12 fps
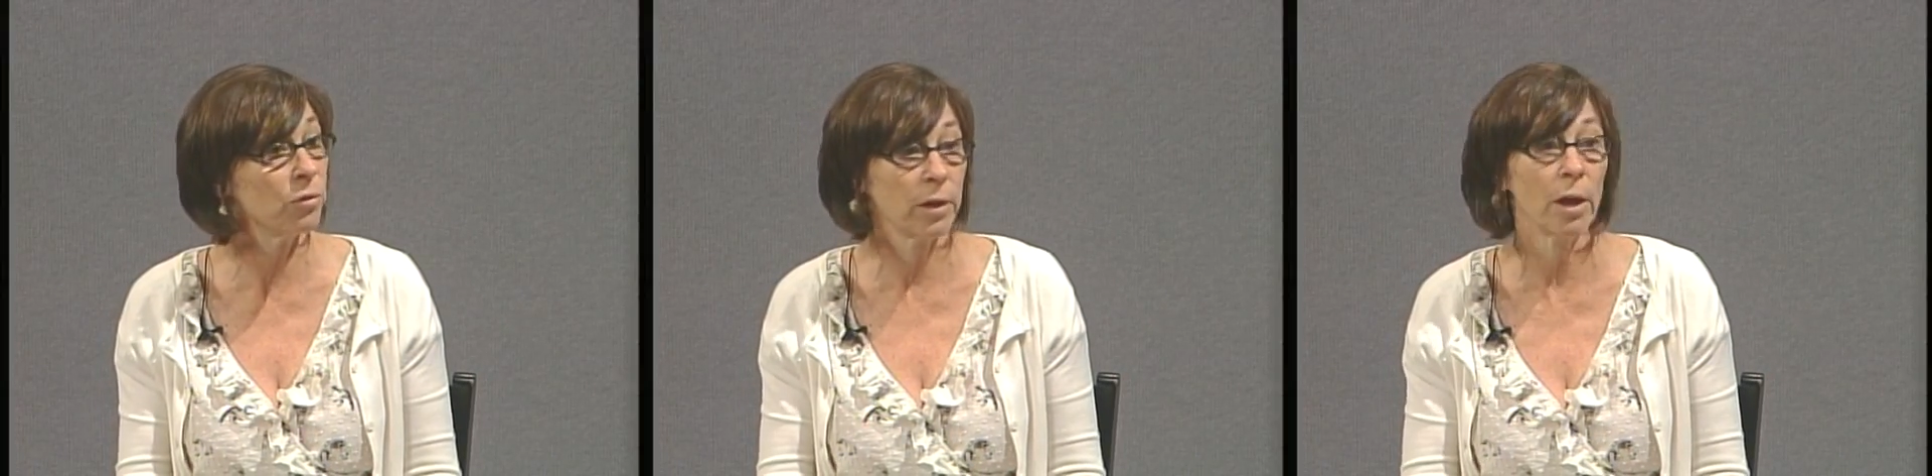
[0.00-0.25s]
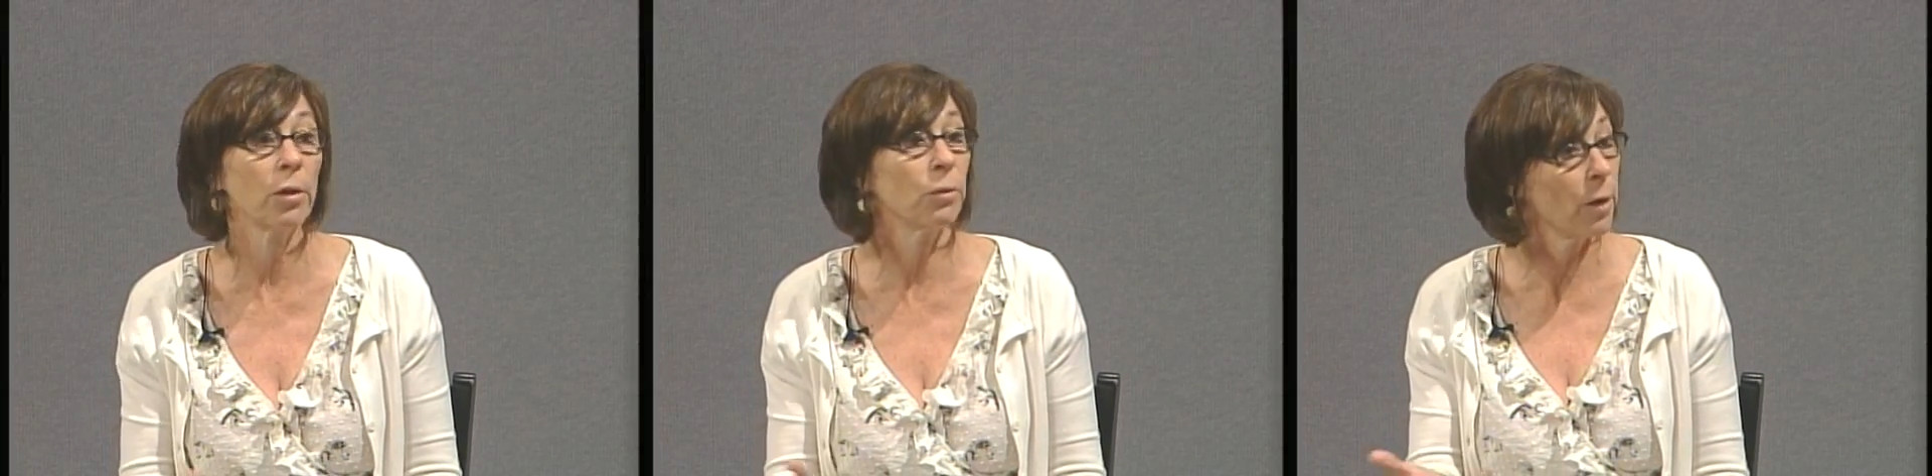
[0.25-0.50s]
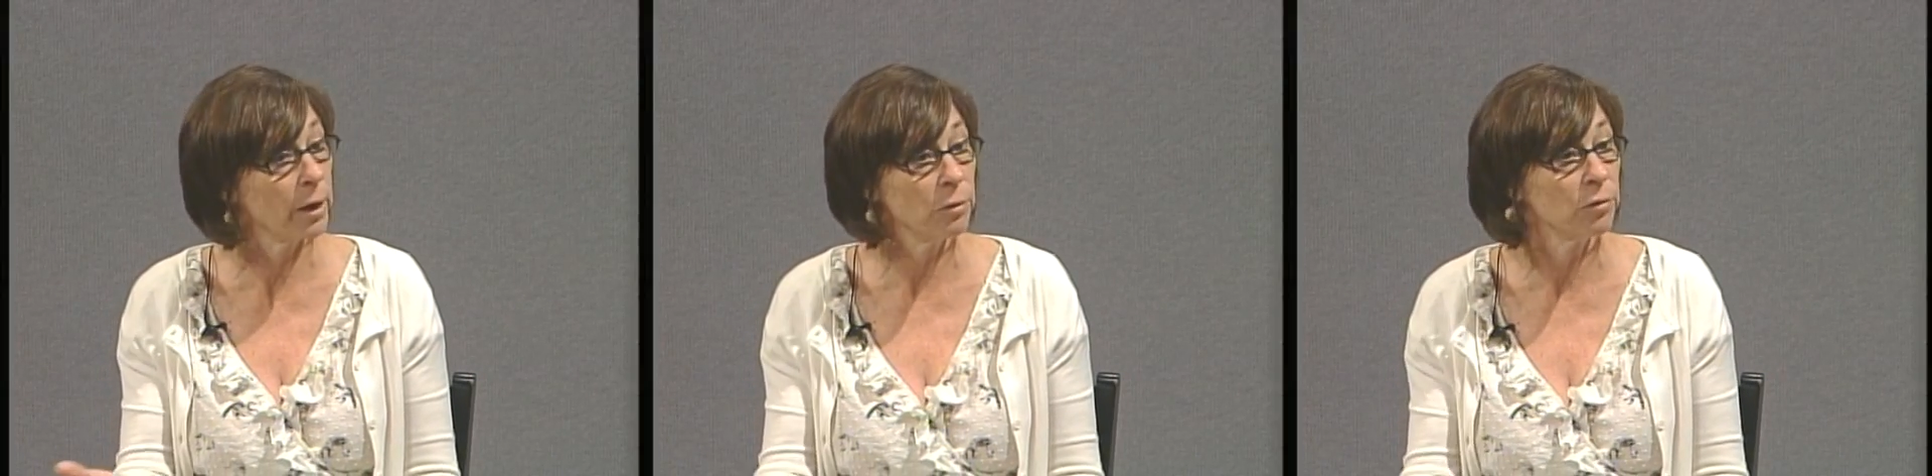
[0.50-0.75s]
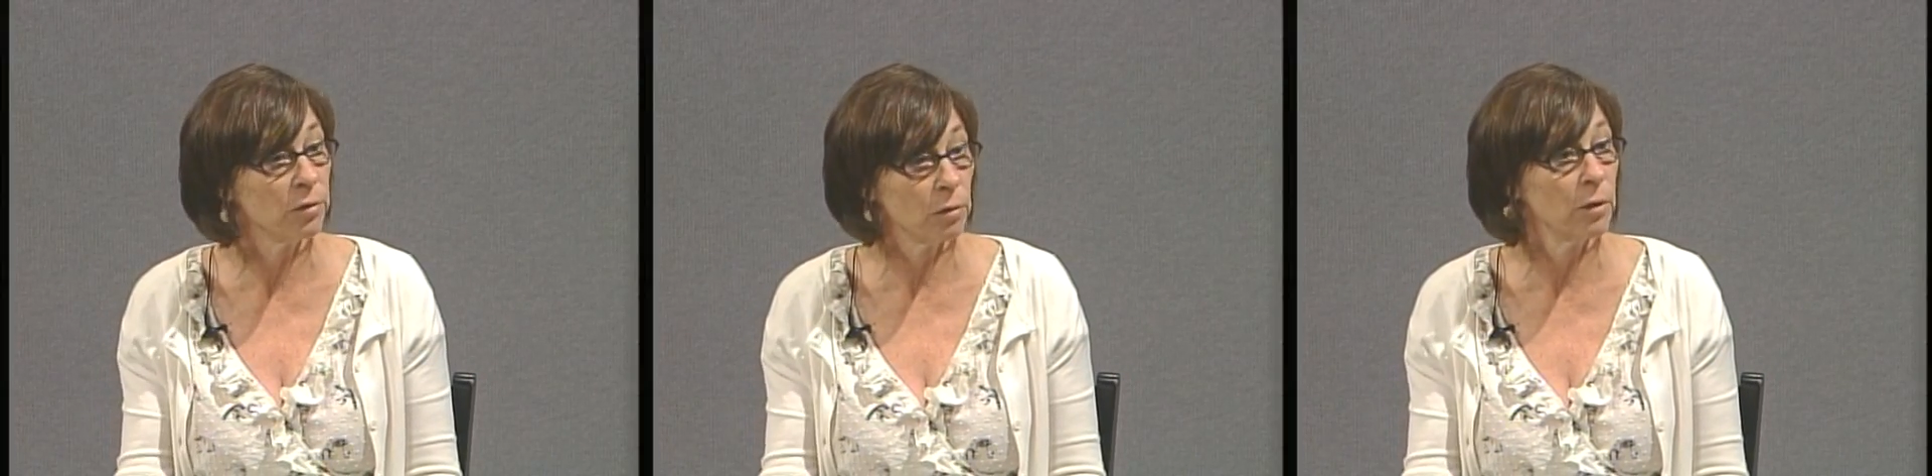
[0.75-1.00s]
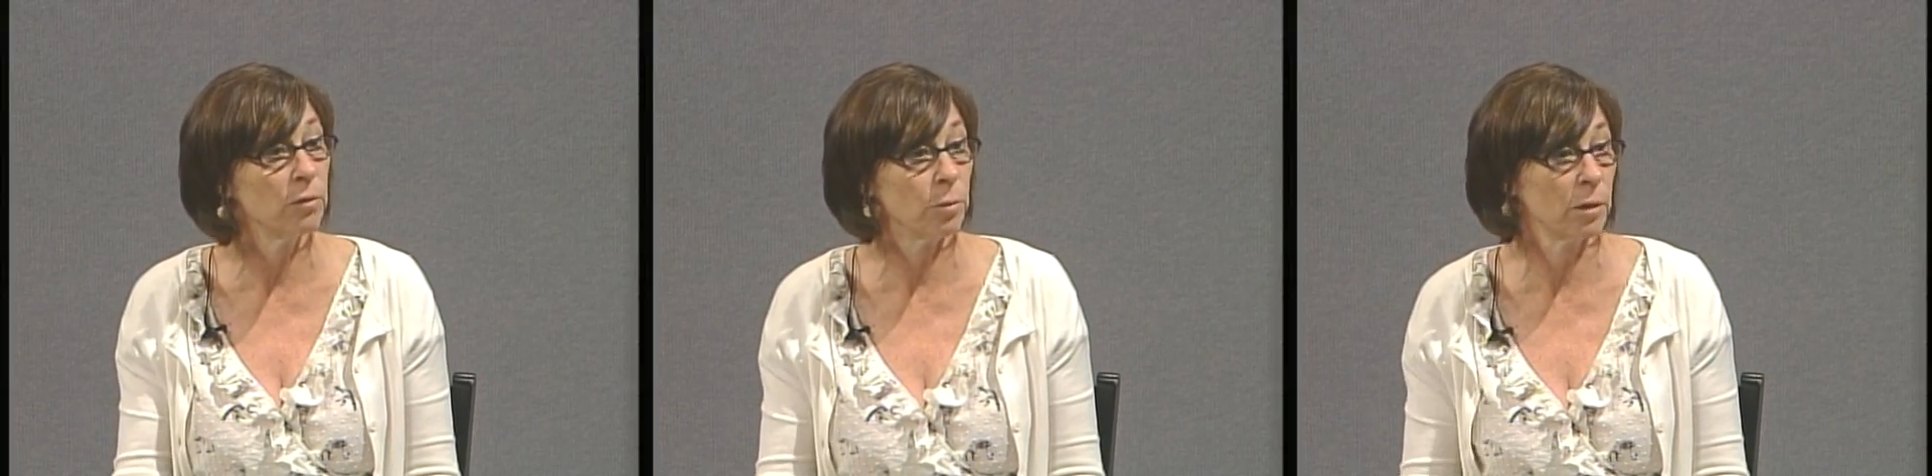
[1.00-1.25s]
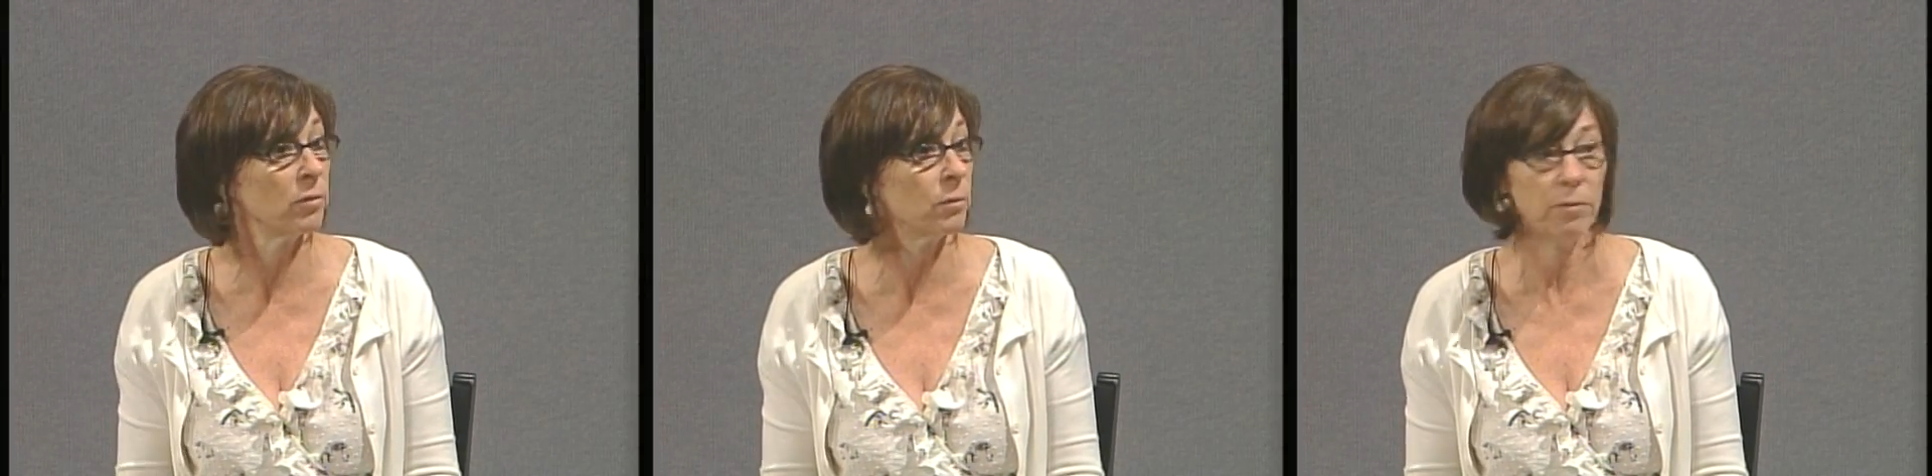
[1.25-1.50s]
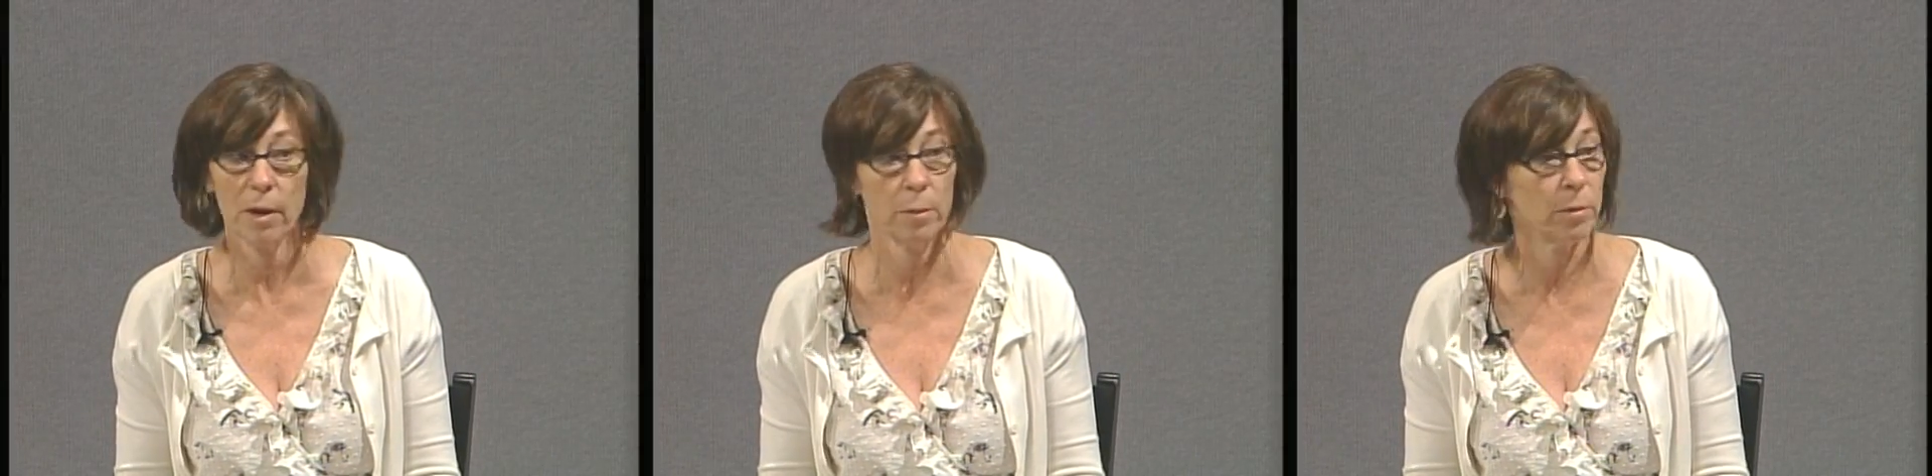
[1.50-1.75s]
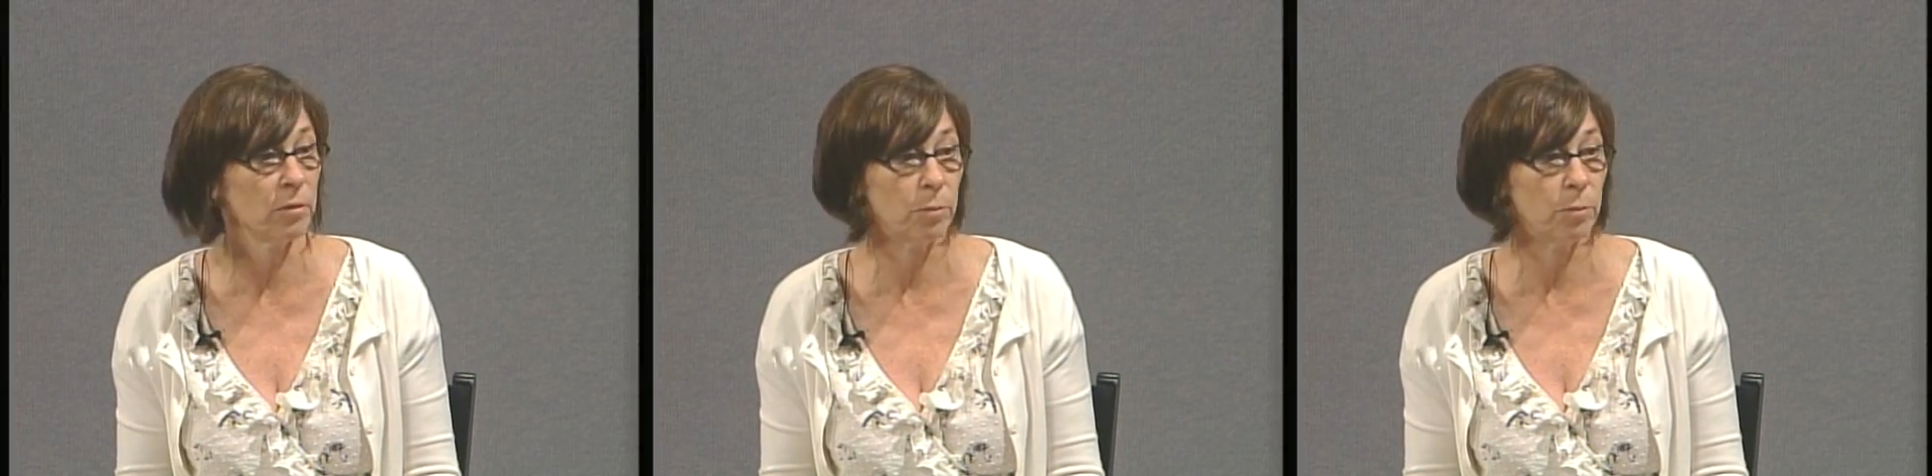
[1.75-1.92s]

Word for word: The Kelly Writers Series brings in fabulous